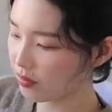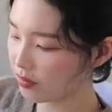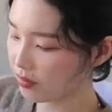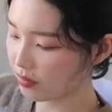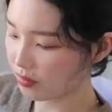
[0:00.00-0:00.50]

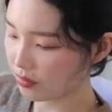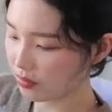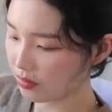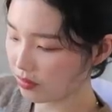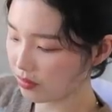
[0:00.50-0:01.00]

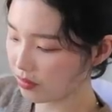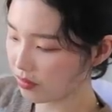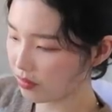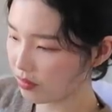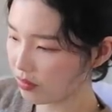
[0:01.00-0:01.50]

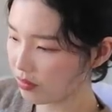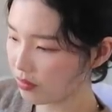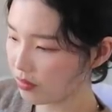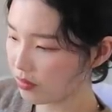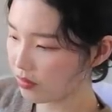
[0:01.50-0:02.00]

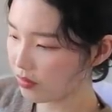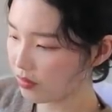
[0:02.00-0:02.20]
No one is speaking in this clip.